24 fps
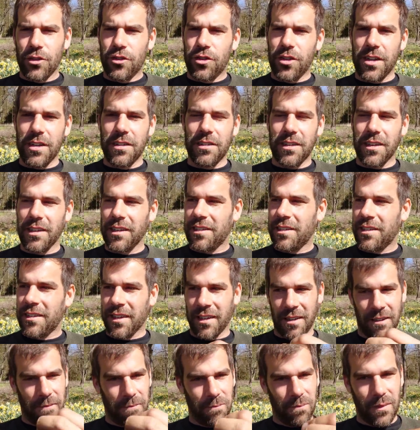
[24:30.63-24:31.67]
Jesus
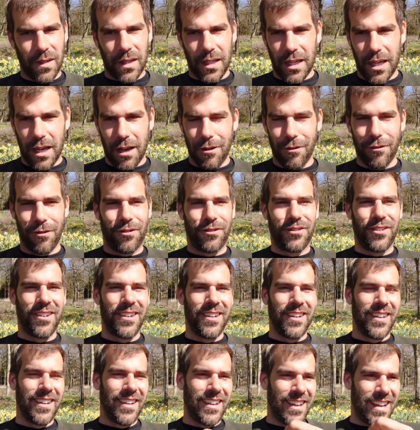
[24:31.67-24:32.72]
and love
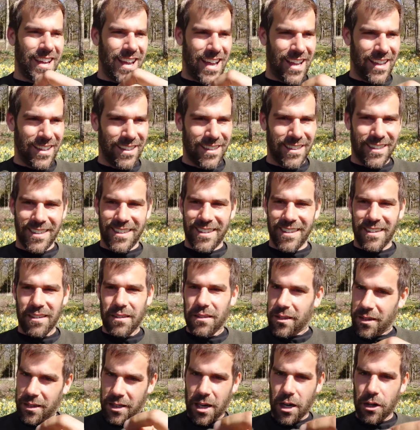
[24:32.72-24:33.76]
and
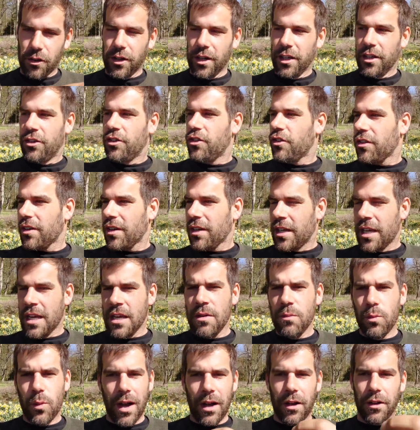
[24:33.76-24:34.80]
courage.
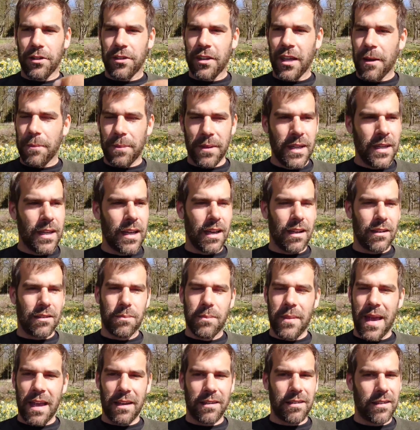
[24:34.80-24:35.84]
He wells up, he
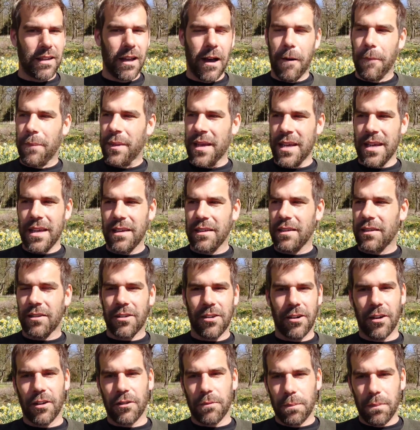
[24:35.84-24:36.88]
gets messed up, he
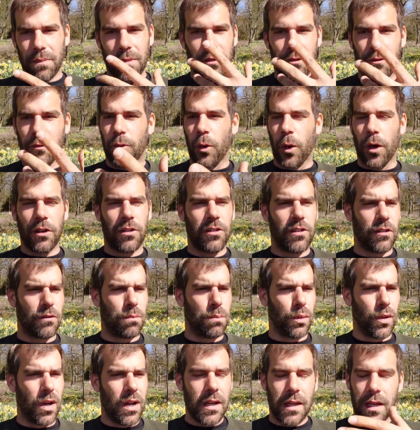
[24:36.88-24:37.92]
starts, his voice
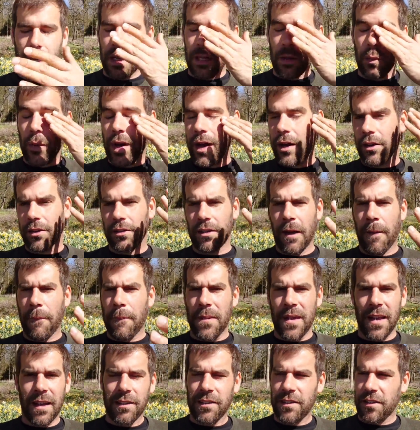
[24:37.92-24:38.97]
is breaking, he wells
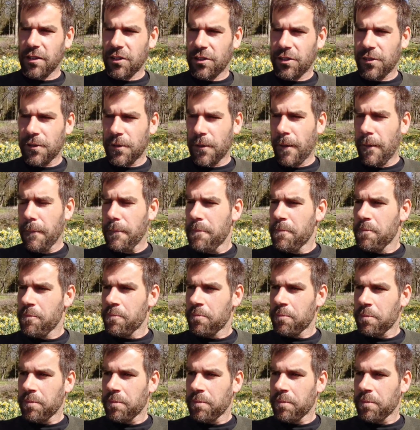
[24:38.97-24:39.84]
up, he has to stop.